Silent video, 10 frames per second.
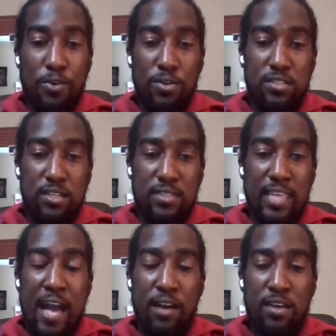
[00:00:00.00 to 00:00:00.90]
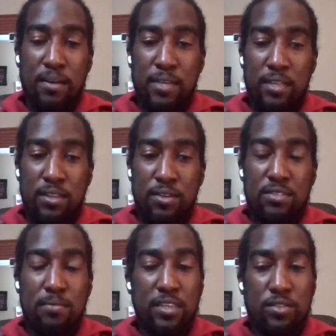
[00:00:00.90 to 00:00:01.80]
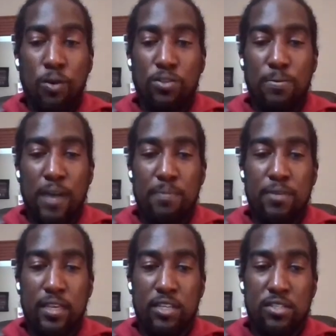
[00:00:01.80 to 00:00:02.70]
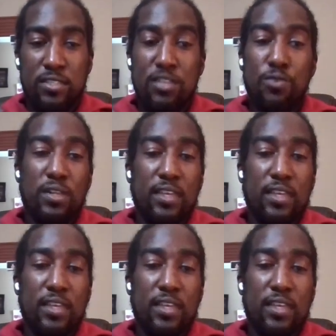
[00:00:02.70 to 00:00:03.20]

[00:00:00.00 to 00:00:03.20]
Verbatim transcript: versus the outcome in, you know, some of these older populations.